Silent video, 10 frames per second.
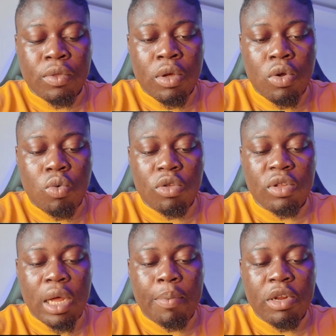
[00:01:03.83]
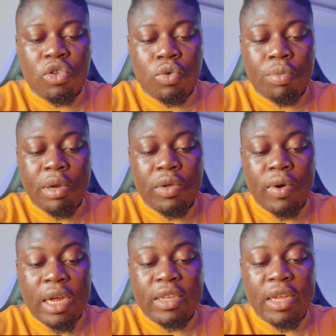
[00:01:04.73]
Once you tap on it, it will bring
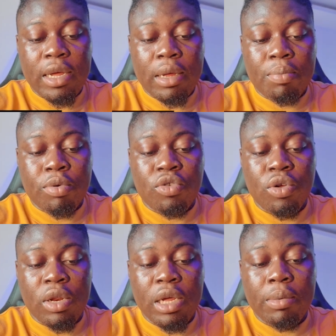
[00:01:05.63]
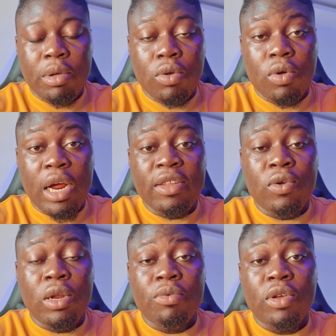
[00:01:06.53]
you right here. Put your name, write
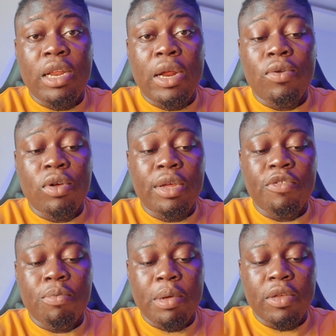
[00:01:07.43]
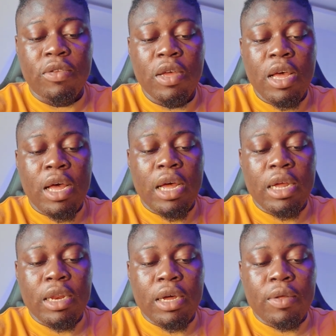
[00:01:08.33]
your name together, not give space,
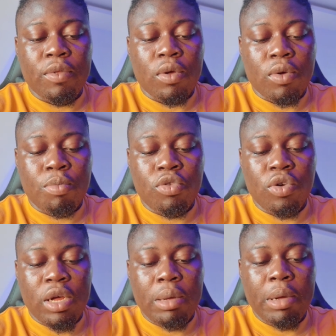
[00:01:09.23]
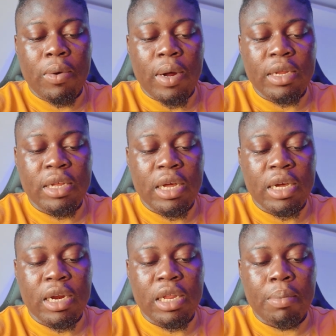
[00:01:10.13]
and put your email right here.
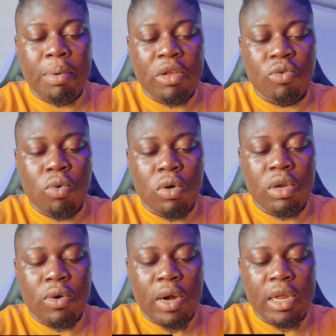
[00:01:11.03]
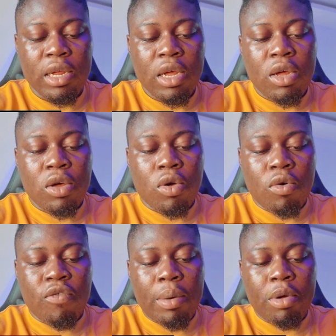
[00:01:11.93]
Create a password, right?
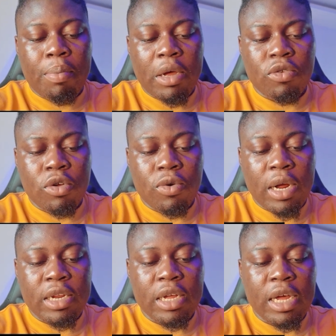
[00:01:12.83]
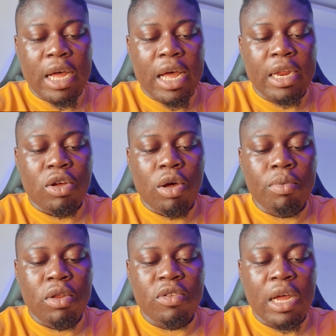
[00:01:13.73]
Confirm your password right here, and come
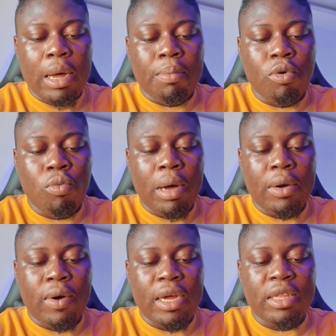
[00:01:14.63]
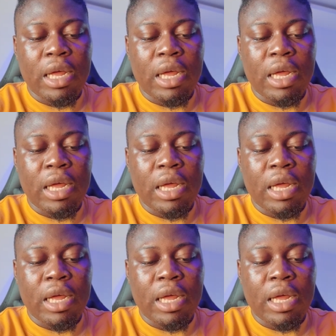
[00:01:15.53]
to this human, right?